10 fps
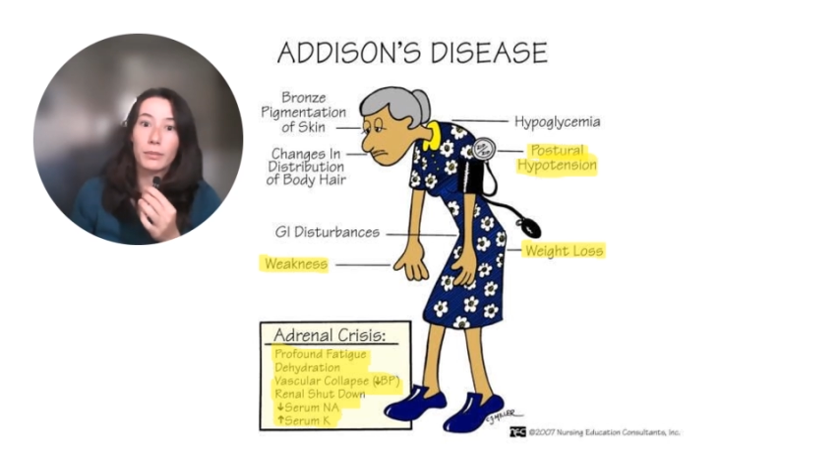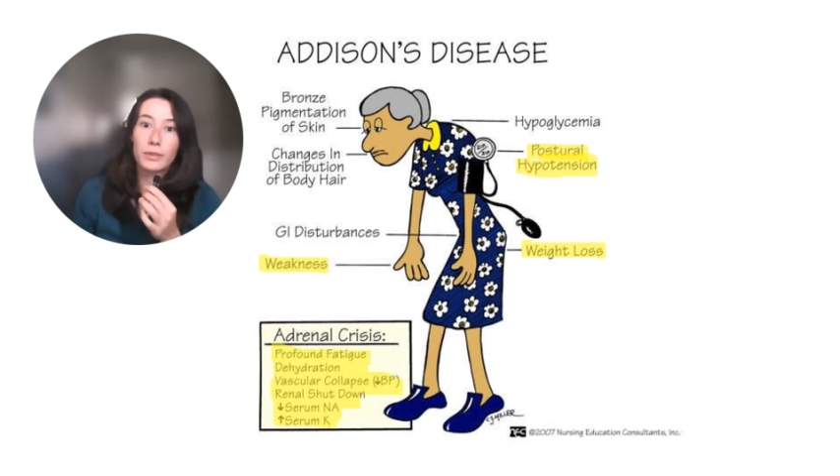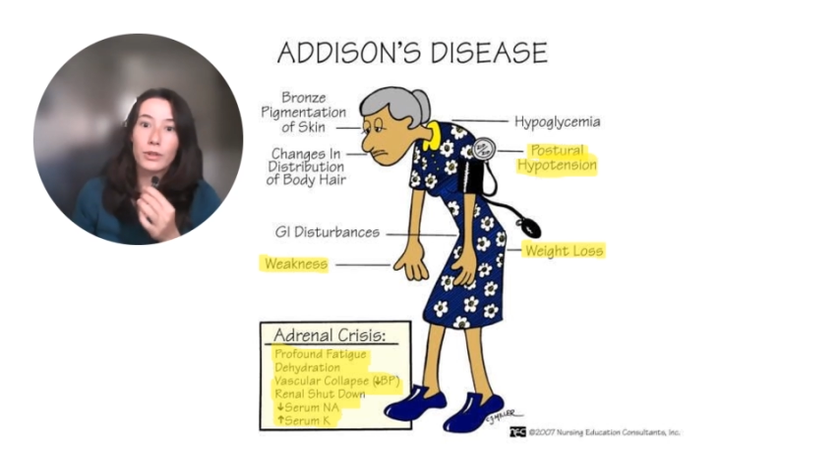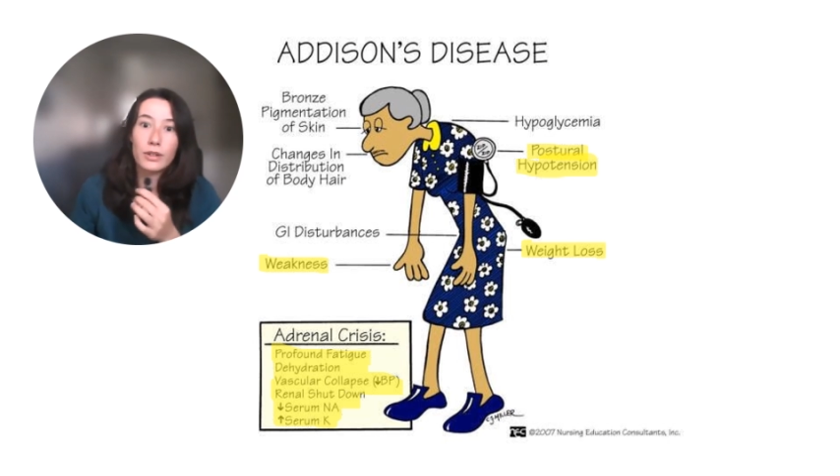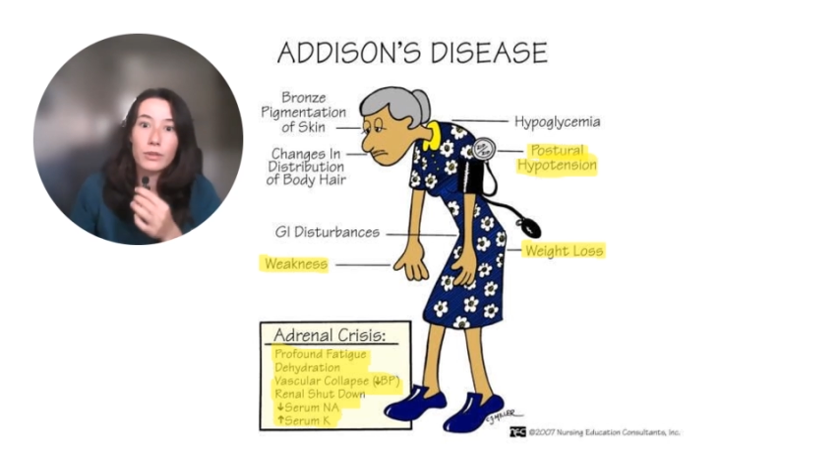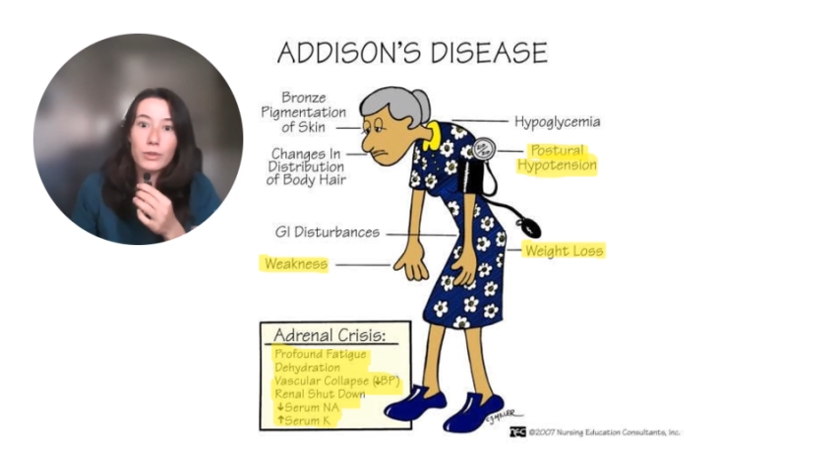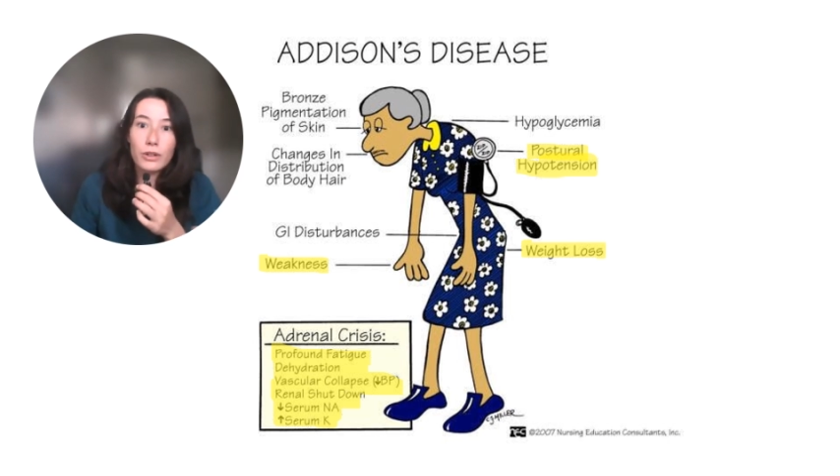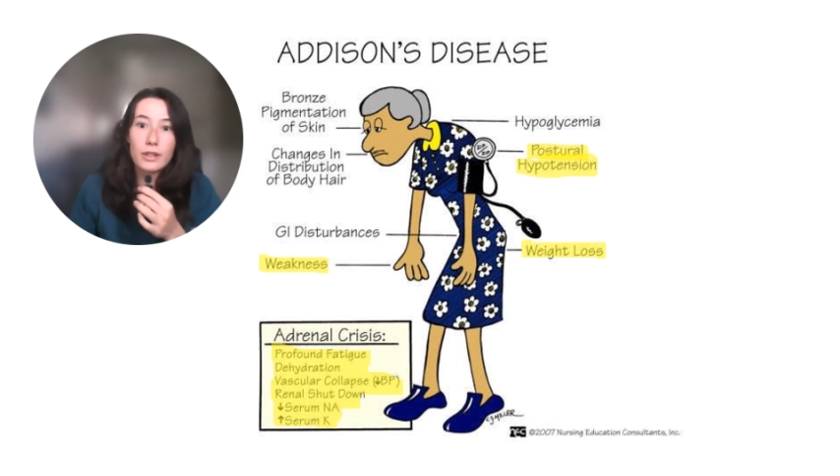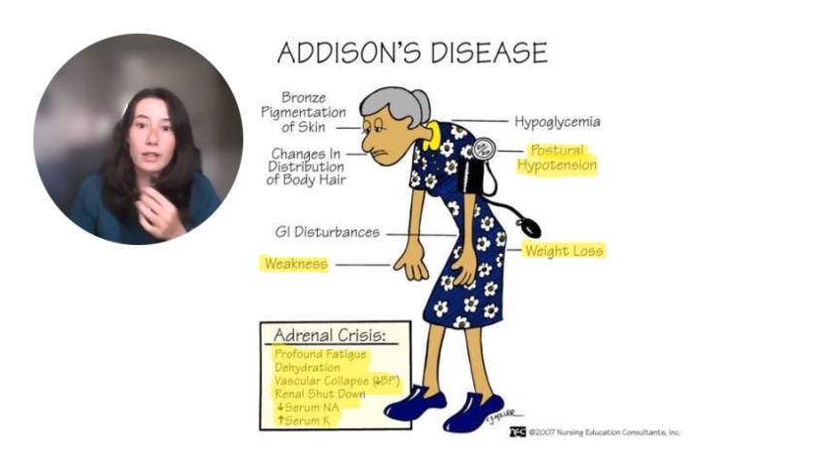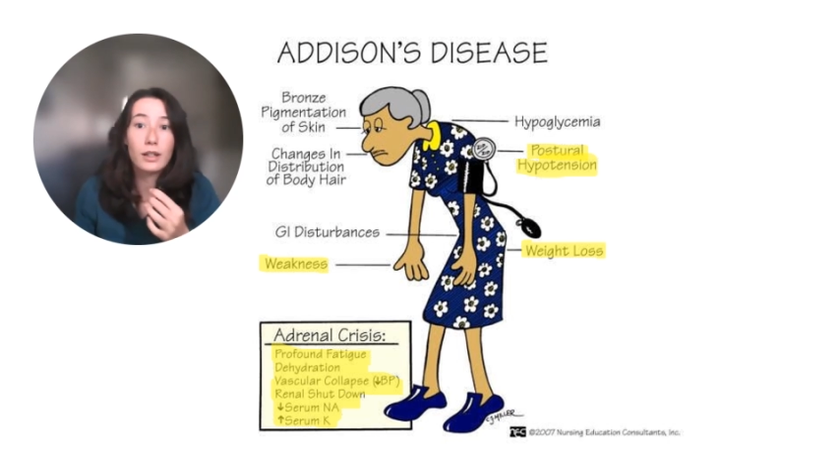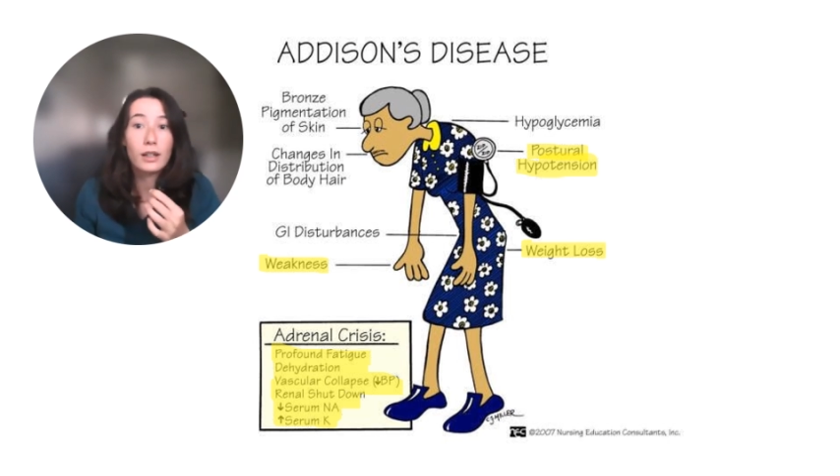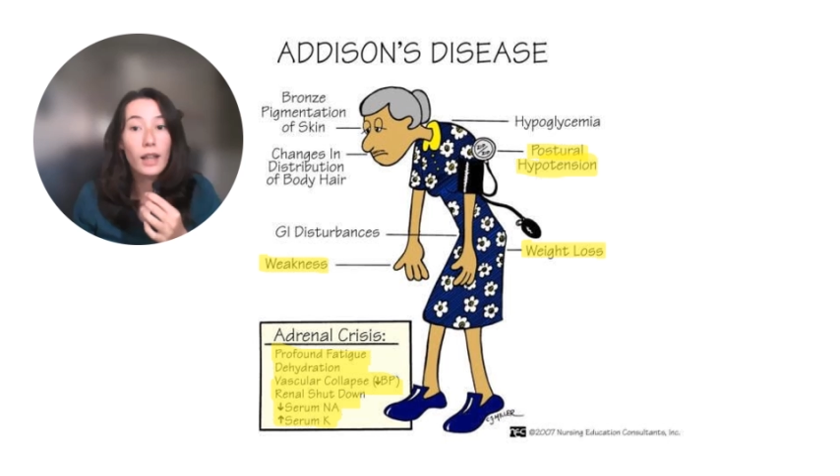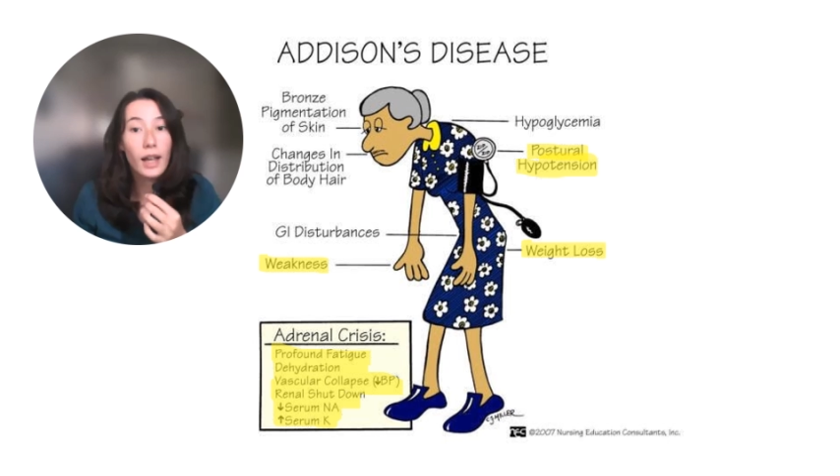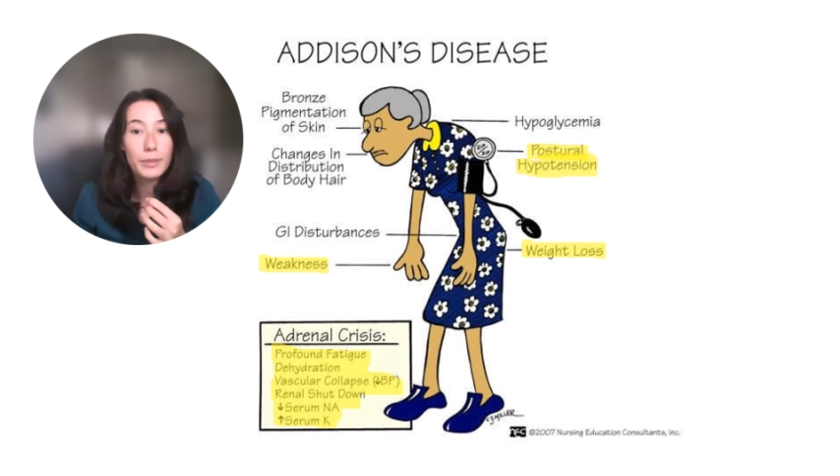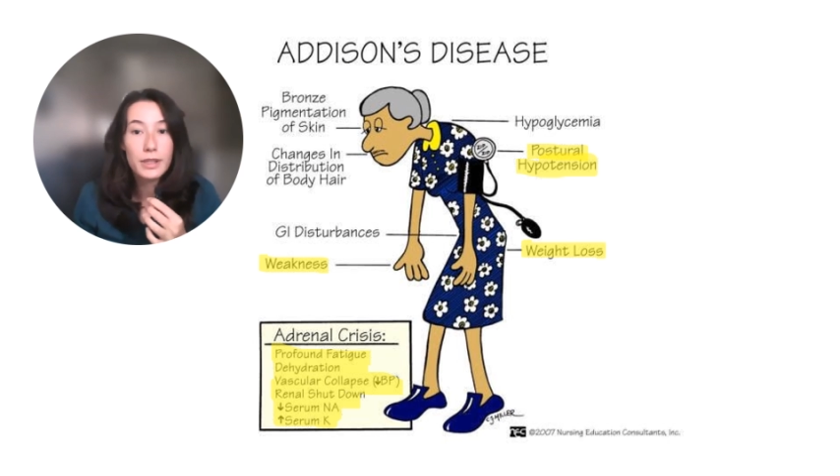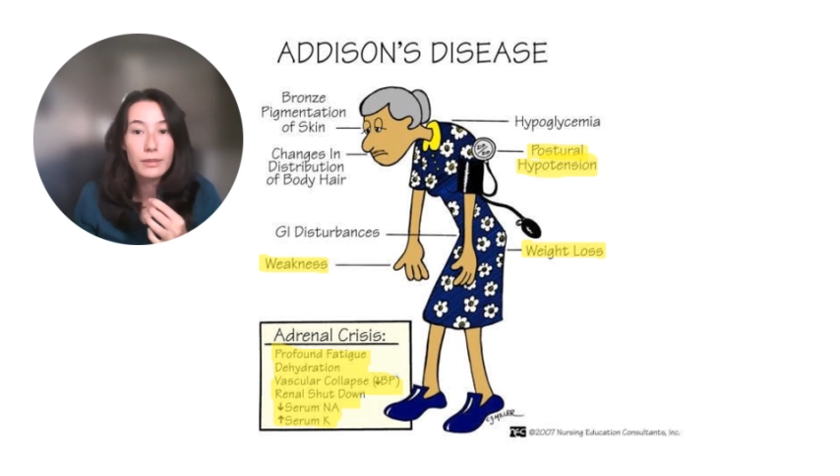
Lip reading: So as a result, it's going to collapse.